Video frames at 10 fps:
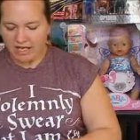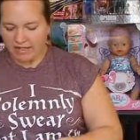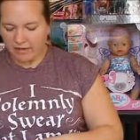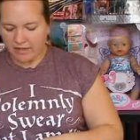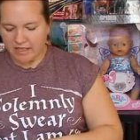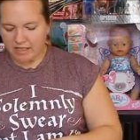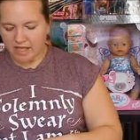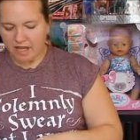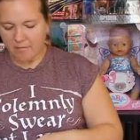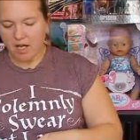Now this
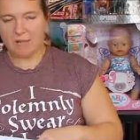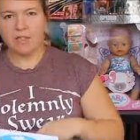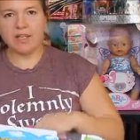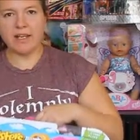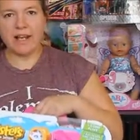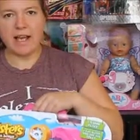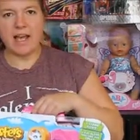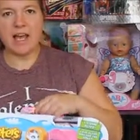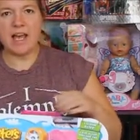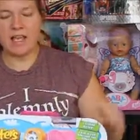time I'm looking
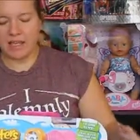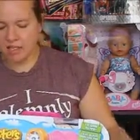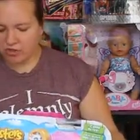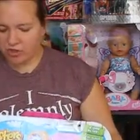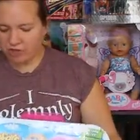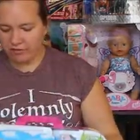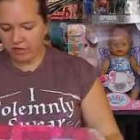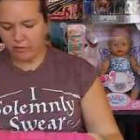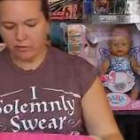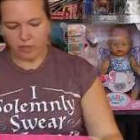at a
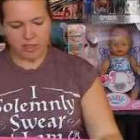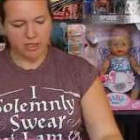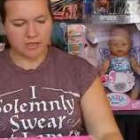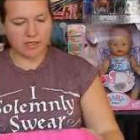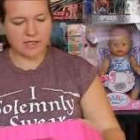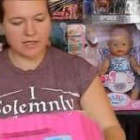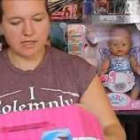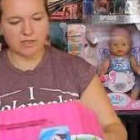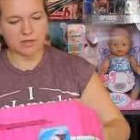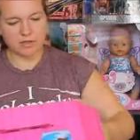Zuru product. So this
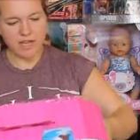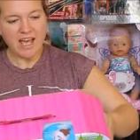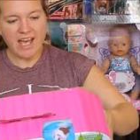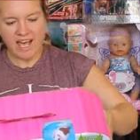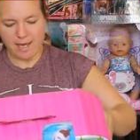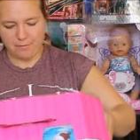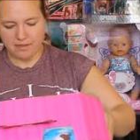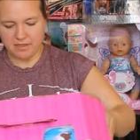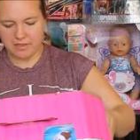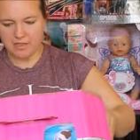is called
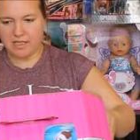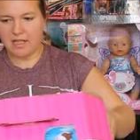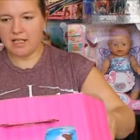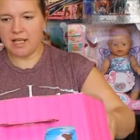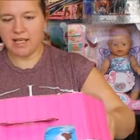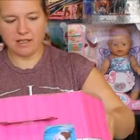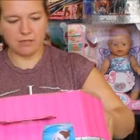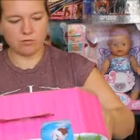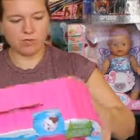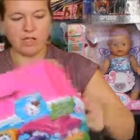Hamsters in a
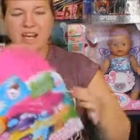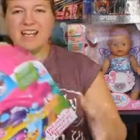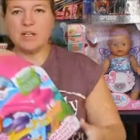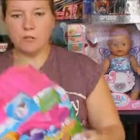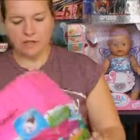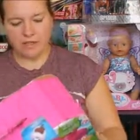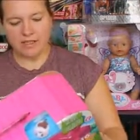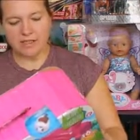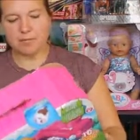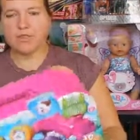House. Now we've
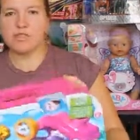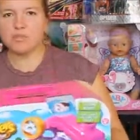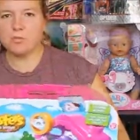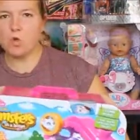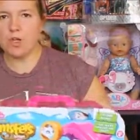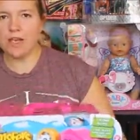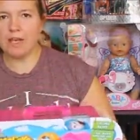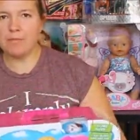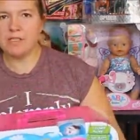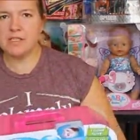had some of the smaller
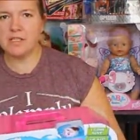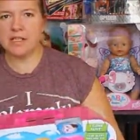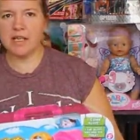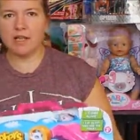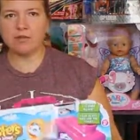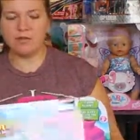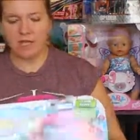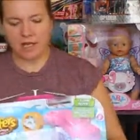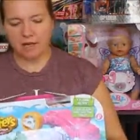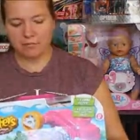Hamsters in a House
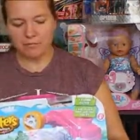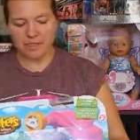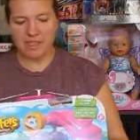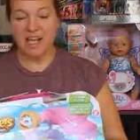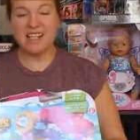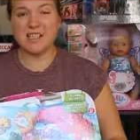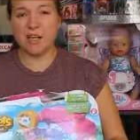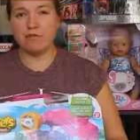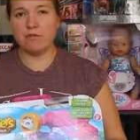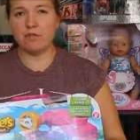um, sets
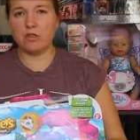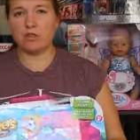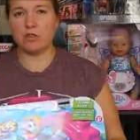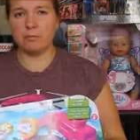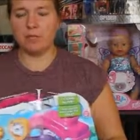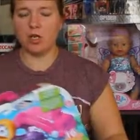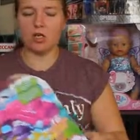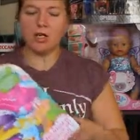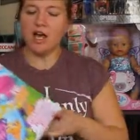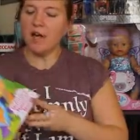I've reviewed on the
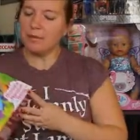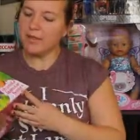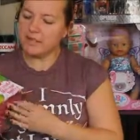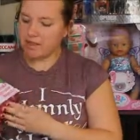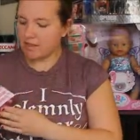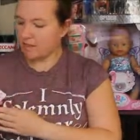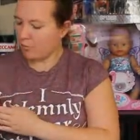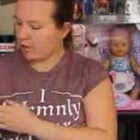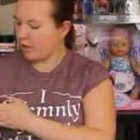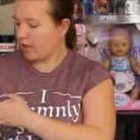blog. But this is the
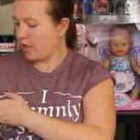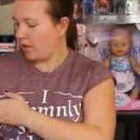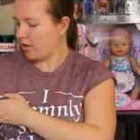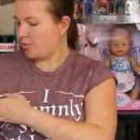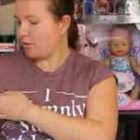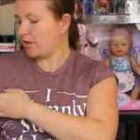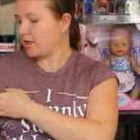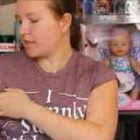one of the largest ones.